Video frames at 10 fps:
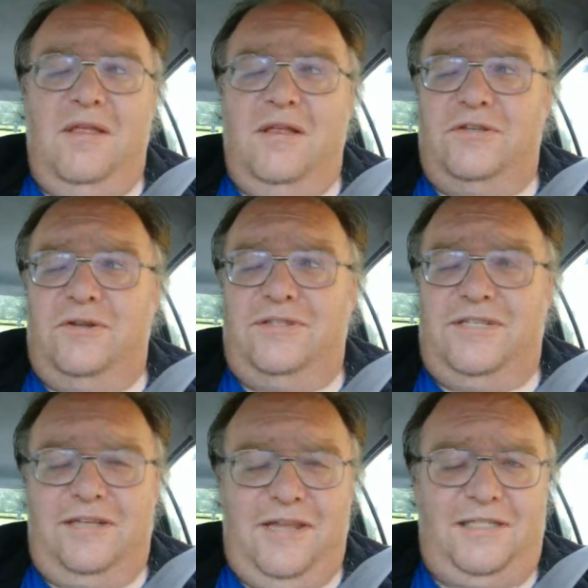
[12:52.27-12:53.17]
so
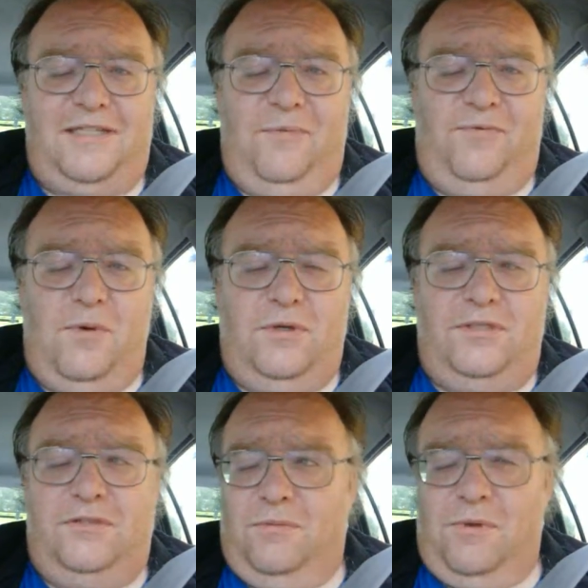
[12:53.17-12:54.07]
till next time,
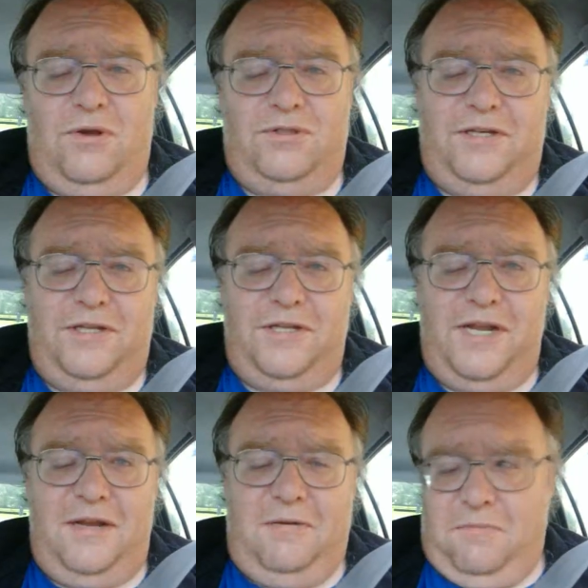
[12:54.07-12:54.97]
folks, tomorrow's another
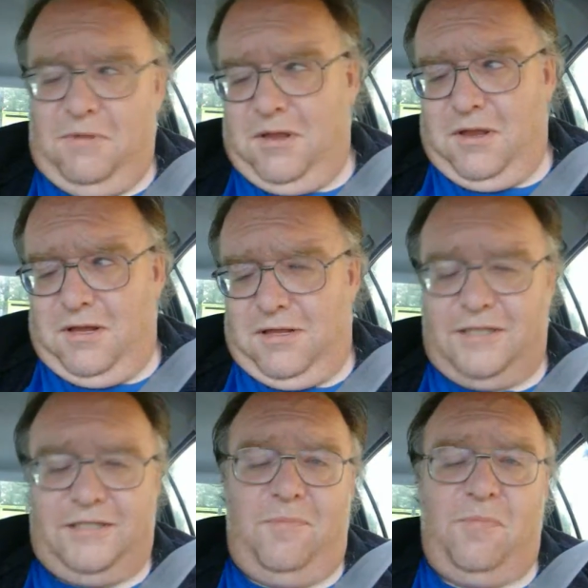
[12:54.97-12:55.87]
day.
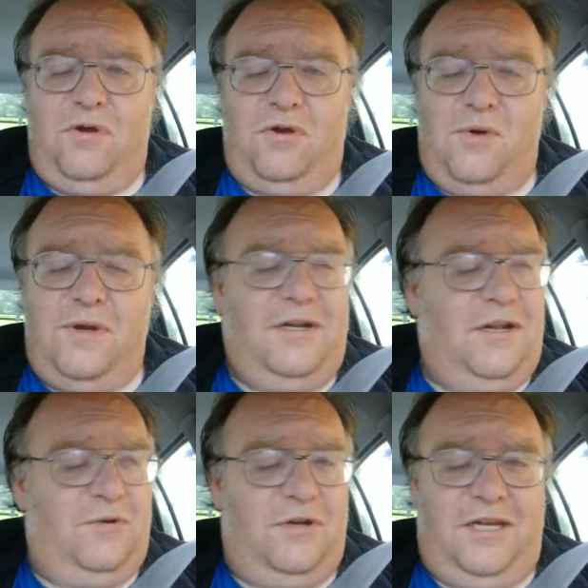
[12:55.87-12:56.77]
Let's keep on going, and
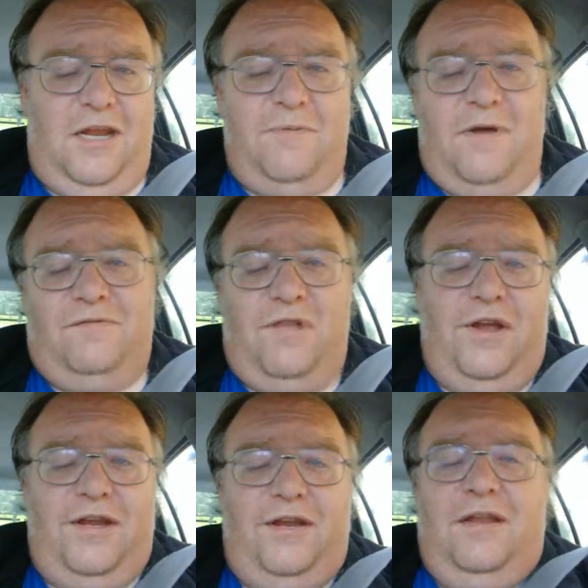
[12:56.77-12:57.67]
I'm going to keep on
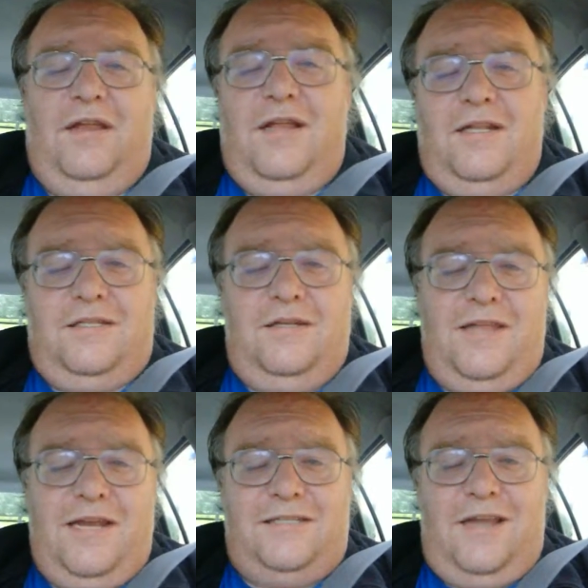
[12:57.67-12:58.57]
vlogging. Till
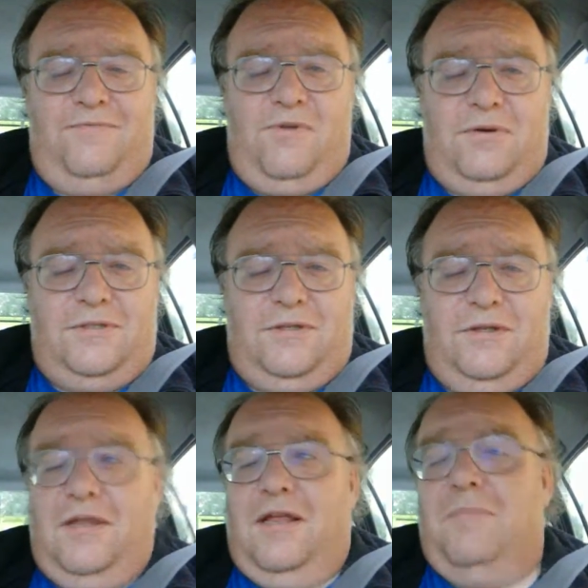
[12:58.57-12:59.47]
next time, folks.
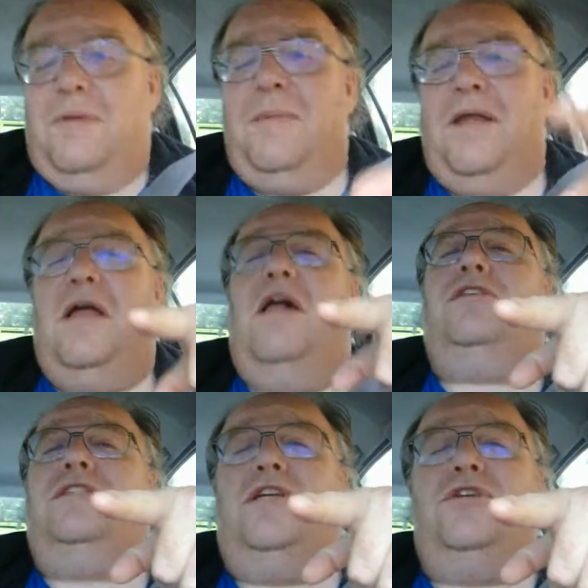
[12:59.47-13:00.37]
Baby,
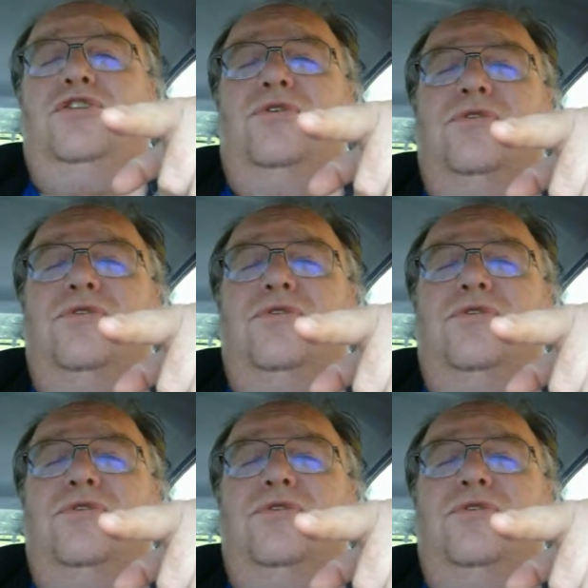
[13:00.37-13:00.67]
I'll see you soon,